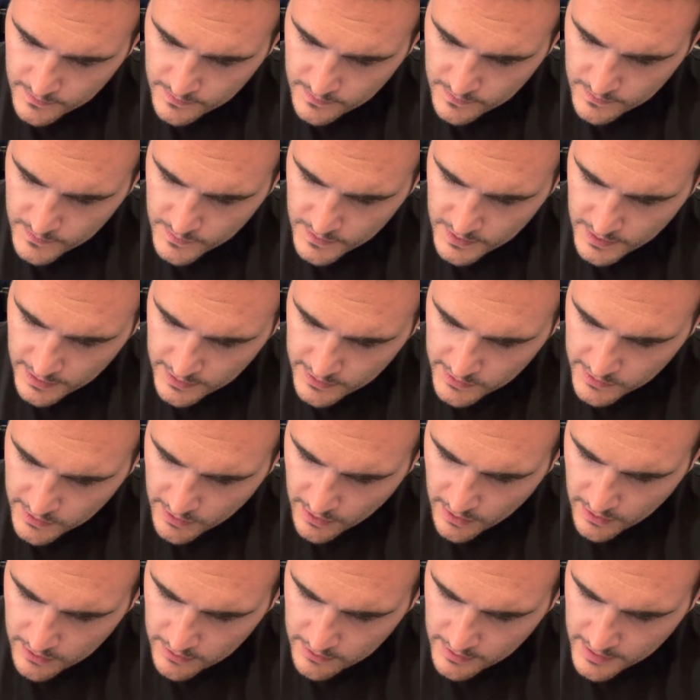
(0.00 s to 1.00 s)
So that's
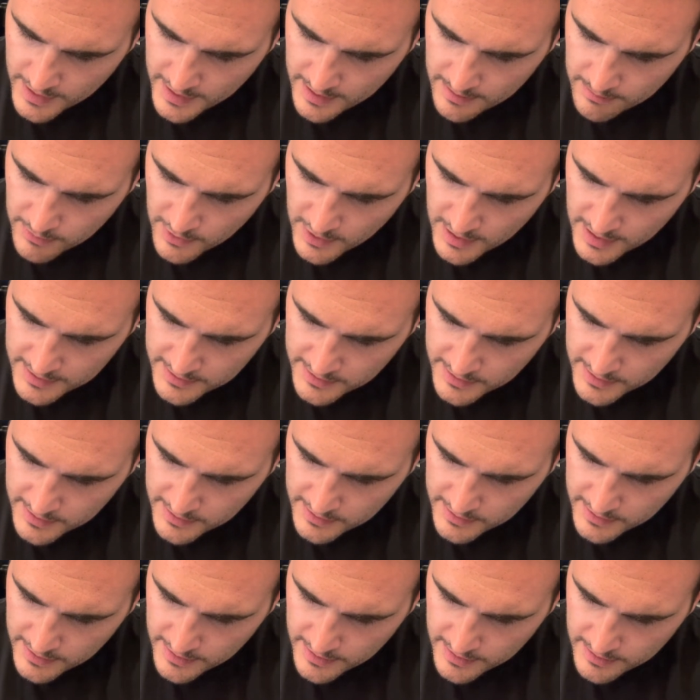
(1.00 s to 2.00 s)
salt in that process
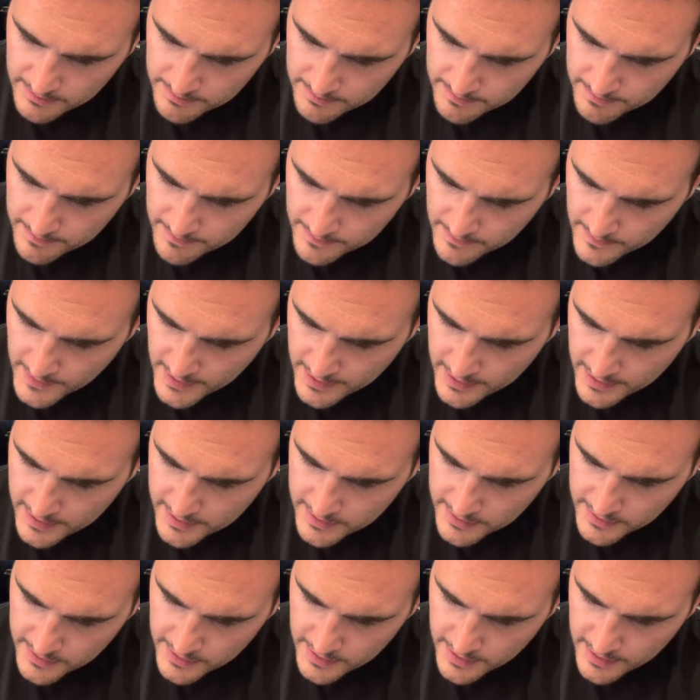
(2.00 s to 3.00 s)
there, and
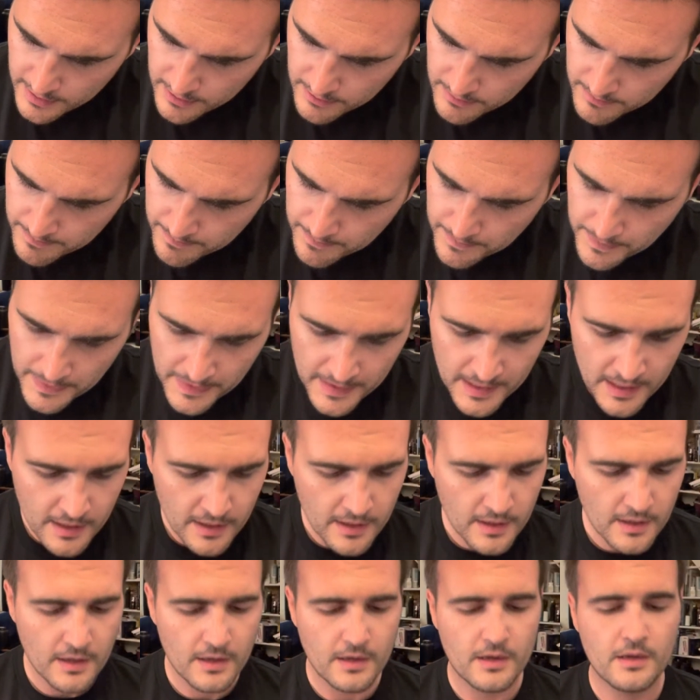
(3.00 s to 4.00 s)
ACO.
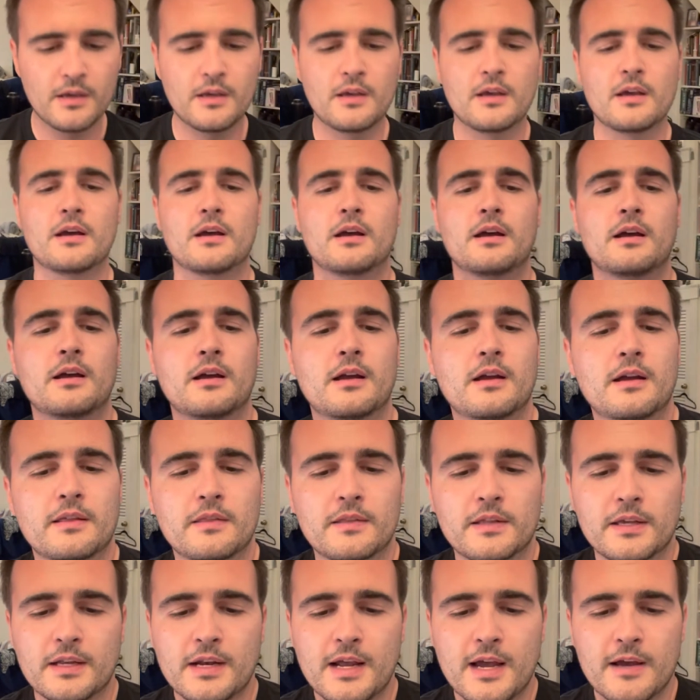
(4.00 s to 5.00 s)
And
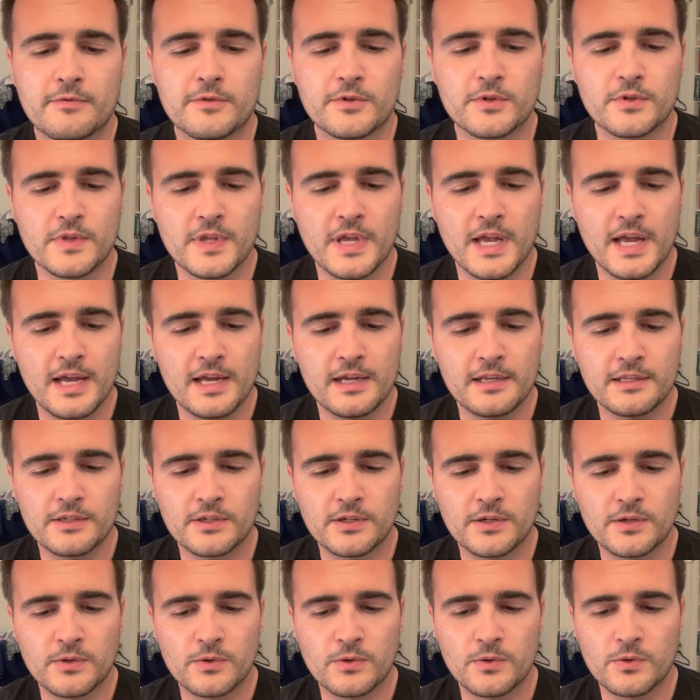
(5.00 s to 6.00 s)
then after that,
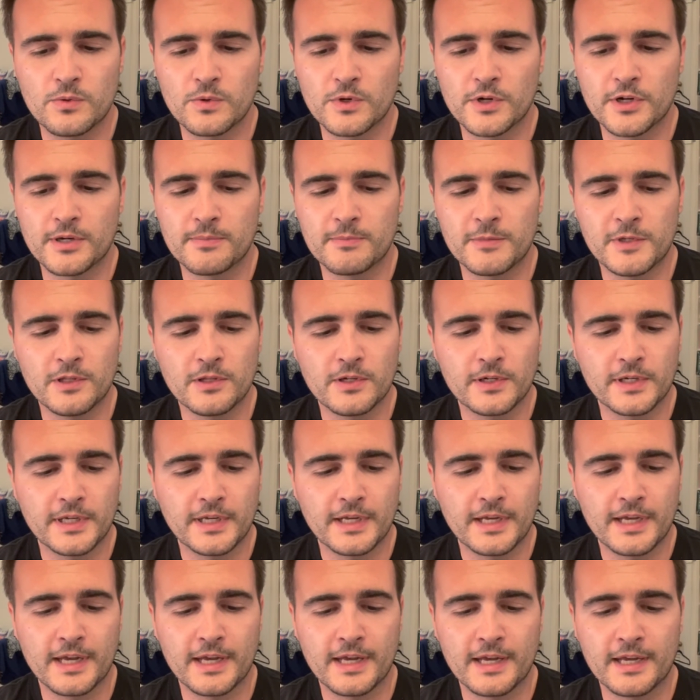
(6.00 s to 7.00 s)
we're going to be looking
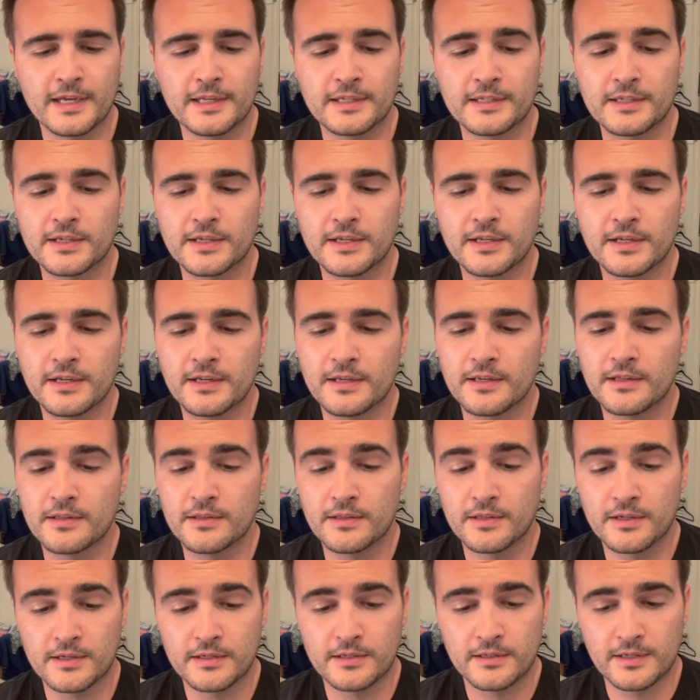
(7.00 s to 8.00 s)
at
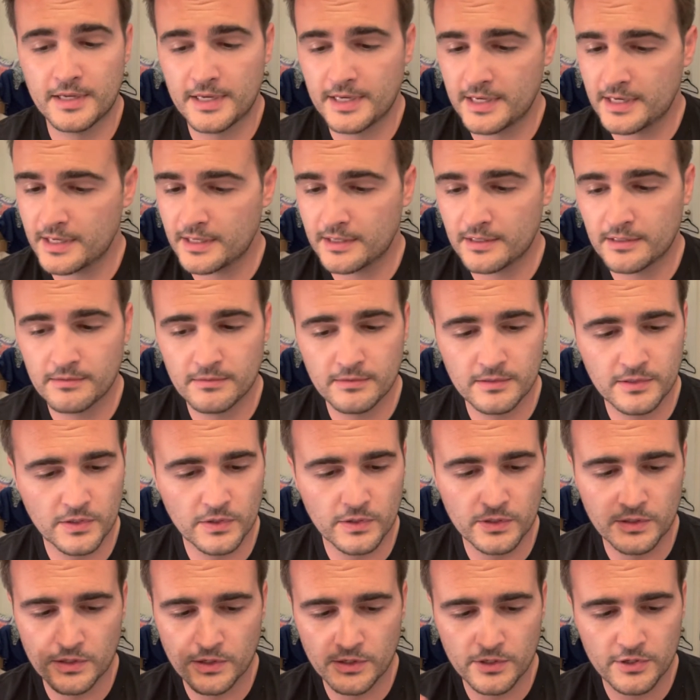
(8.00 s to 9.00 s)
the heating. So the
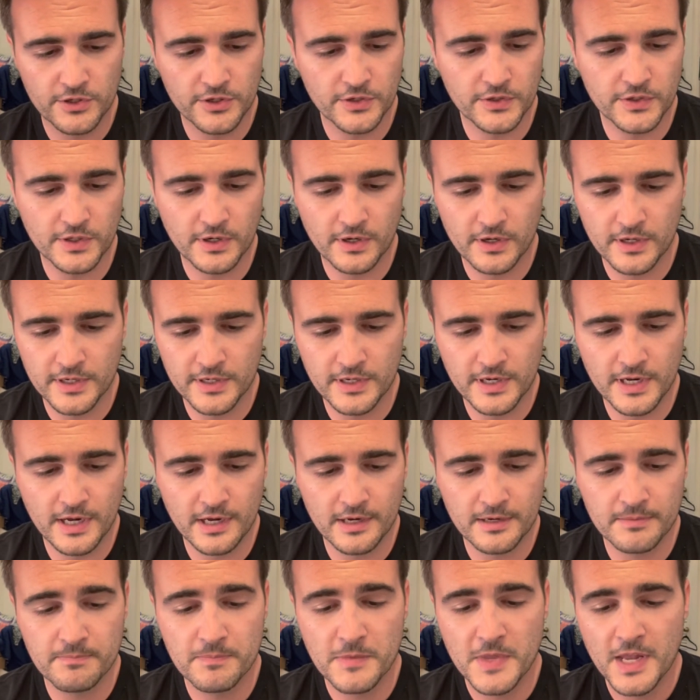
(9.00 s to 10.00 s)
detergent's already
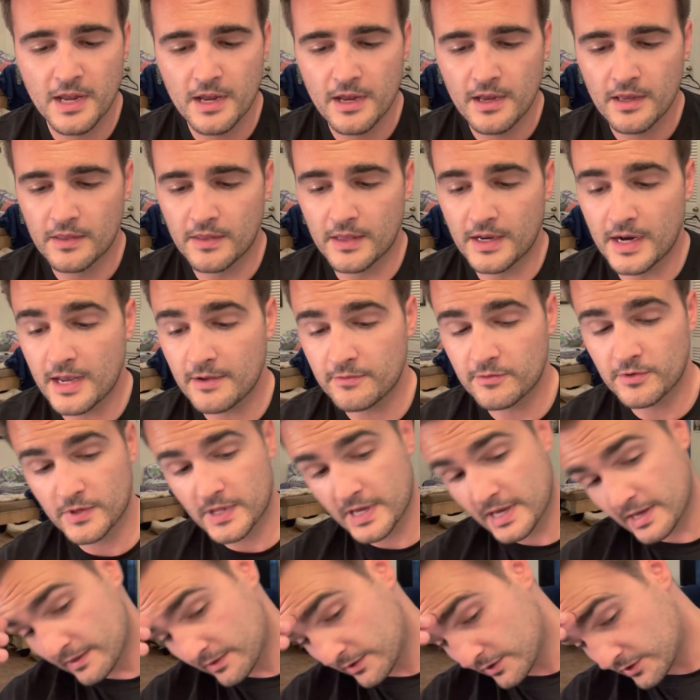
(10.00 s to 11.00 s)
done. Then after
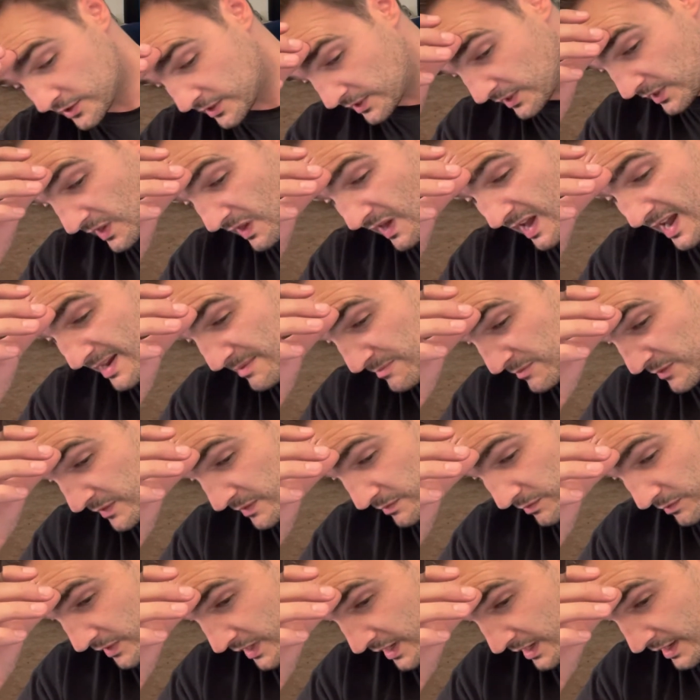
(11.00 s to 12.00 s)
that, there's a lime
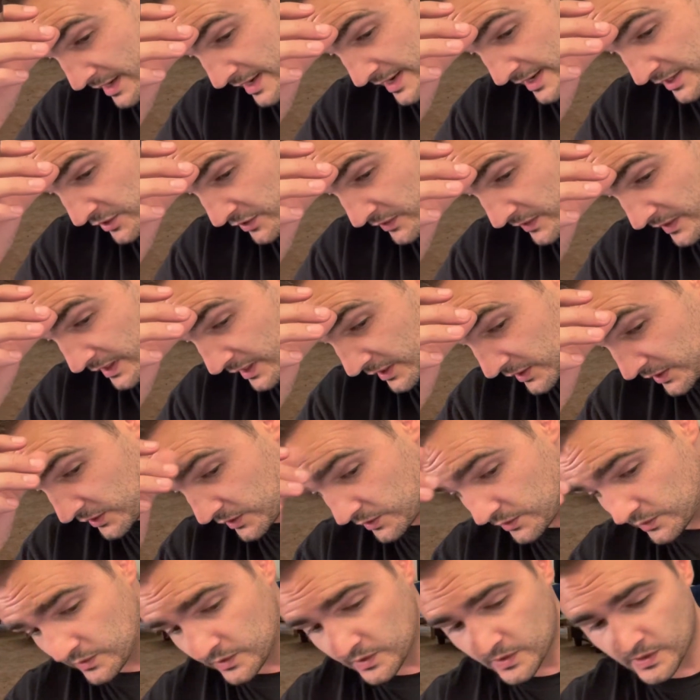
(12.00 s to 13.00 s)
agent that's
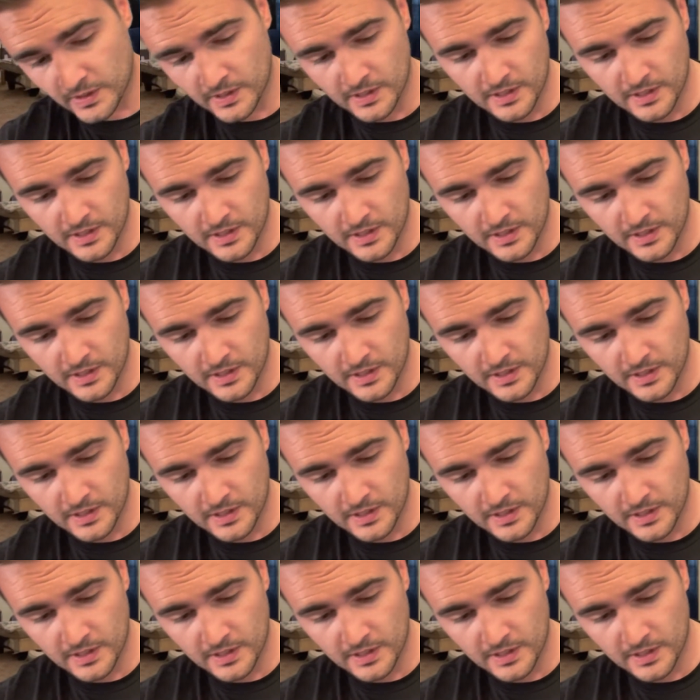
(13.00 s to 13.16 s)
used.